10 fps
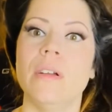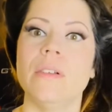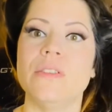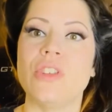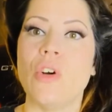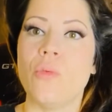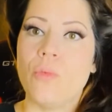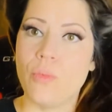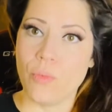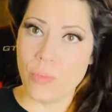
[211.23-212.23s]
so
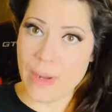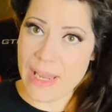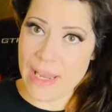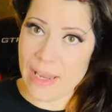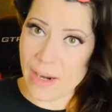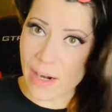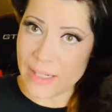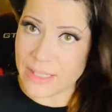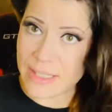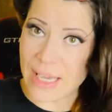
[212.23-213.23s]
we
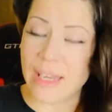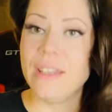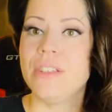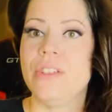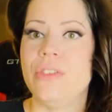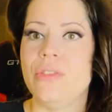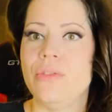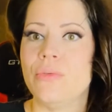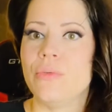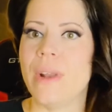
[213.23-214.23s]
decided to
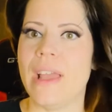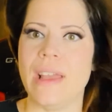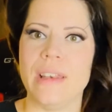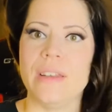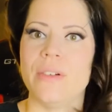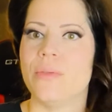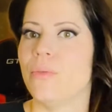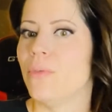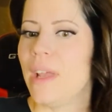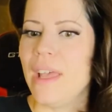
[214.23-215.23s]
do red
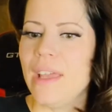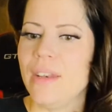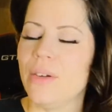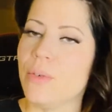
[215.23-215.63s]
today.